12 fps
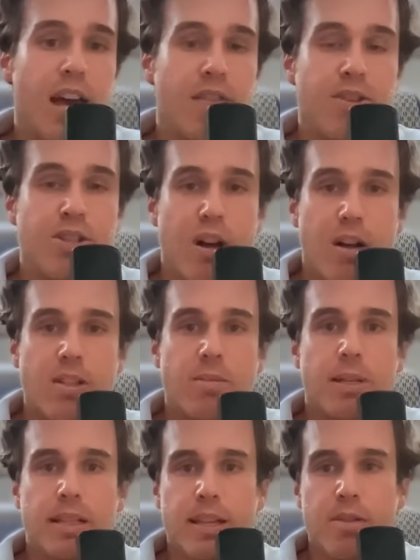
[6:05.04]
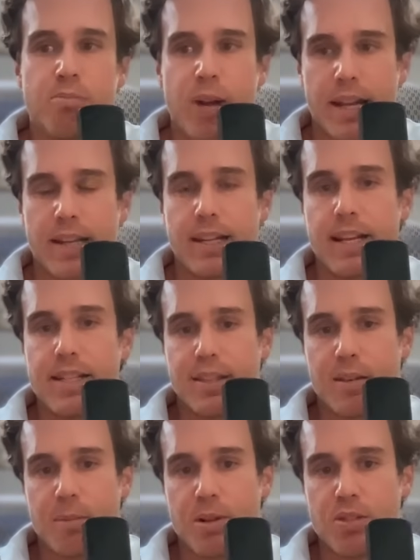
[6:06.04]
which ultimately regulates
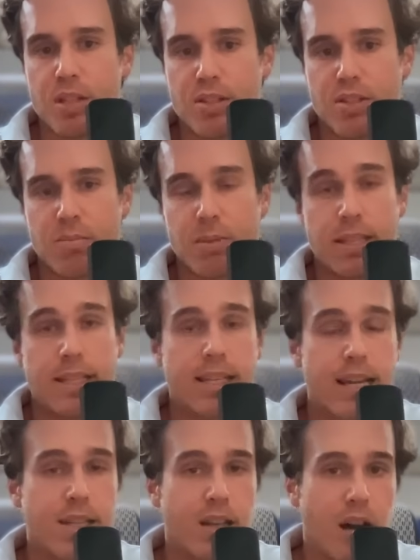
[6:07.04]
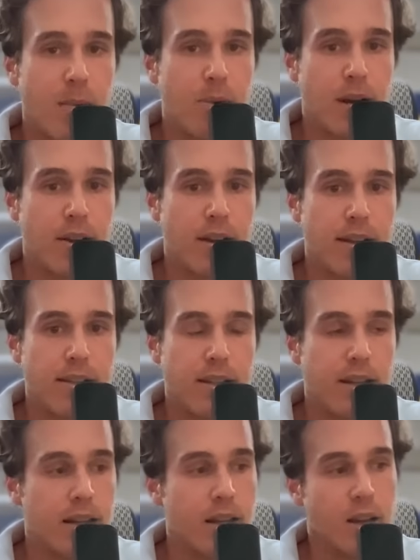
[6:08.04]
the immune system, in this case upregulates
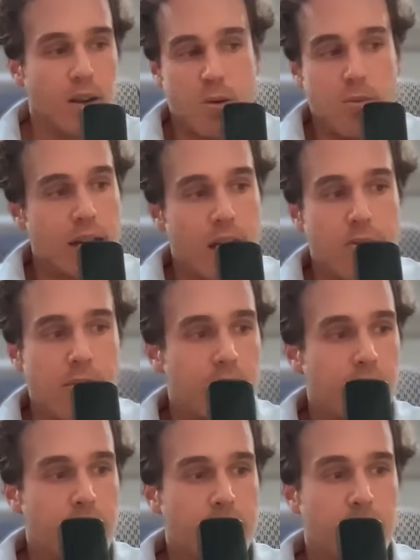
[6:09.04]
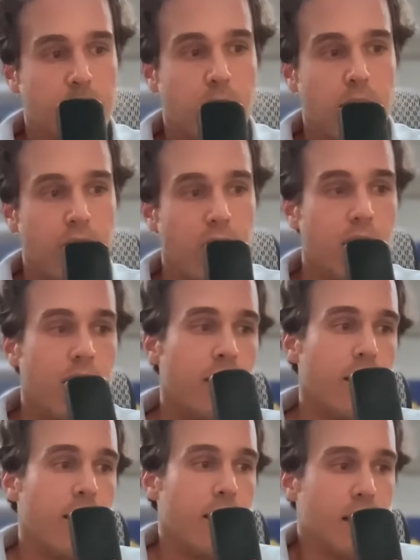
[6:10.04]
it or downregulates it, whatever,
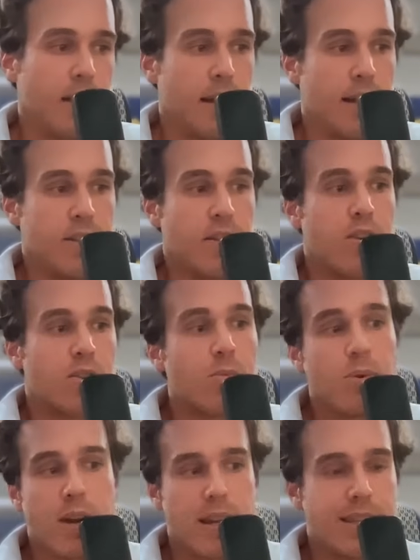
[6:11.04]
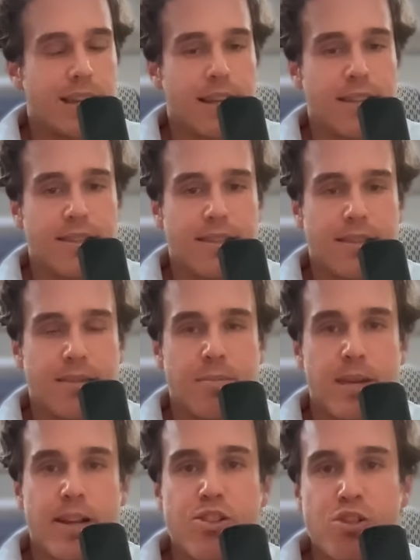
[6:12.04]
it's not a surprise that it's
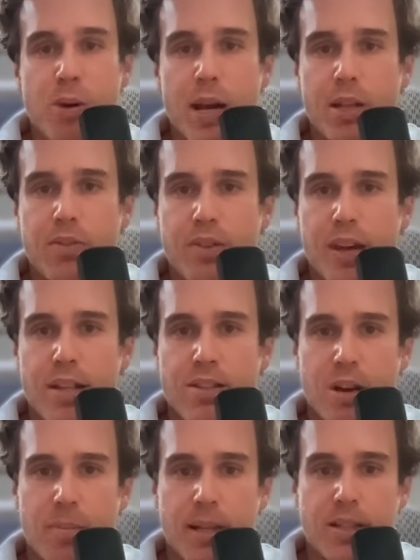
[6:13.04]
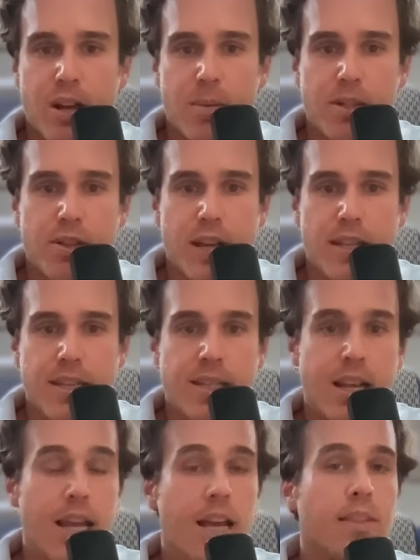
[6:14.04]
being trialed for atopic dermatitis.
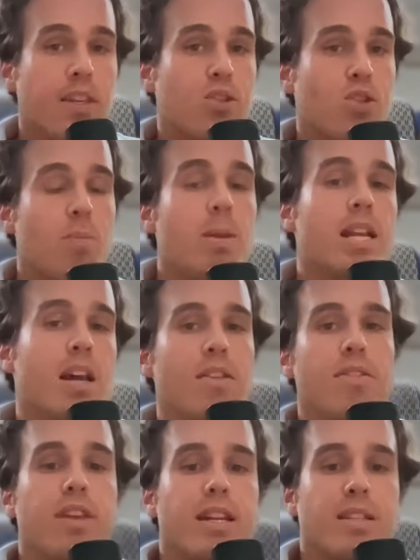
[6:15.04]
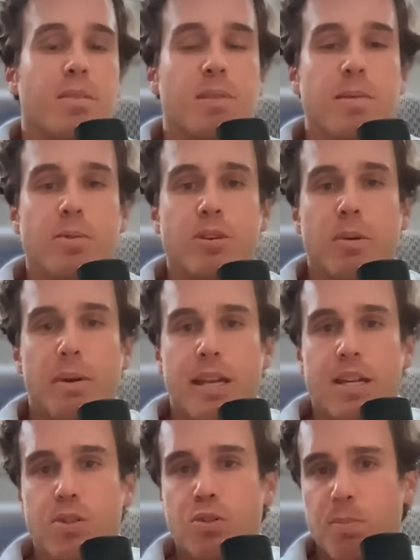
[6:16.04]
There's so many other things that people go and
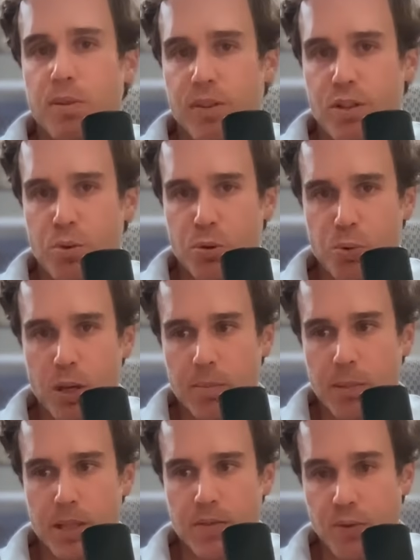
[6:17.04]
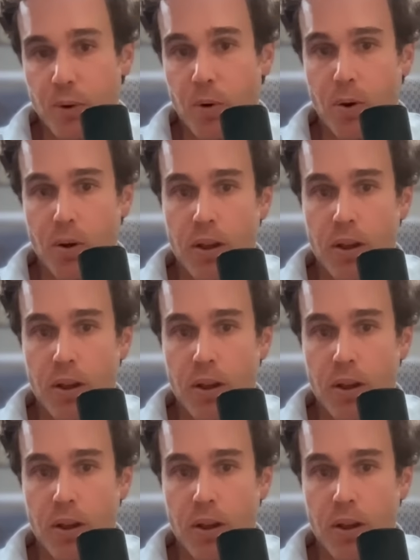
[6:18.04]
get superficial treatments for